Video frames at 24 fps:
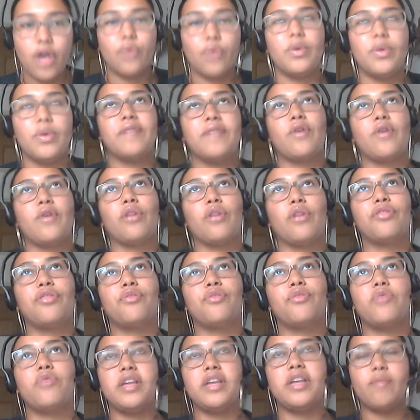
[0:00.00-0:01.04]
We've got
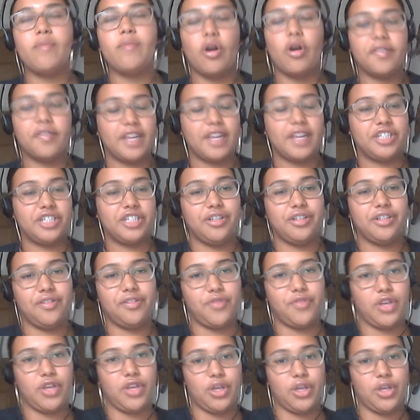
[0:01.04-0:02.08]
3 more sessions
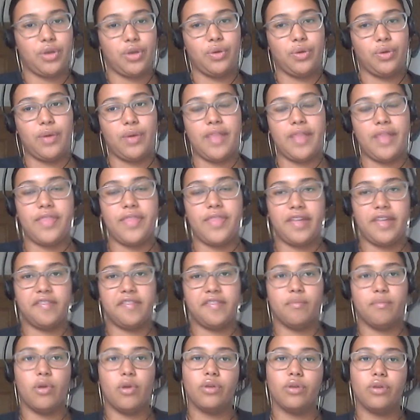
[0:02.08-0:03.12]
for you
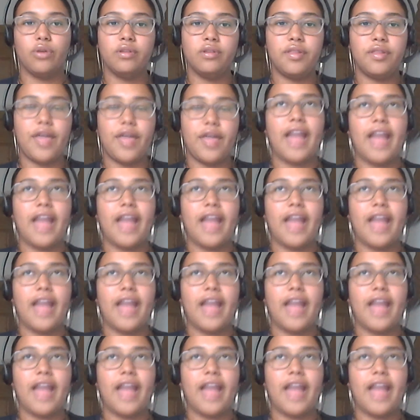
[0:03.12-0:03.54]
this month,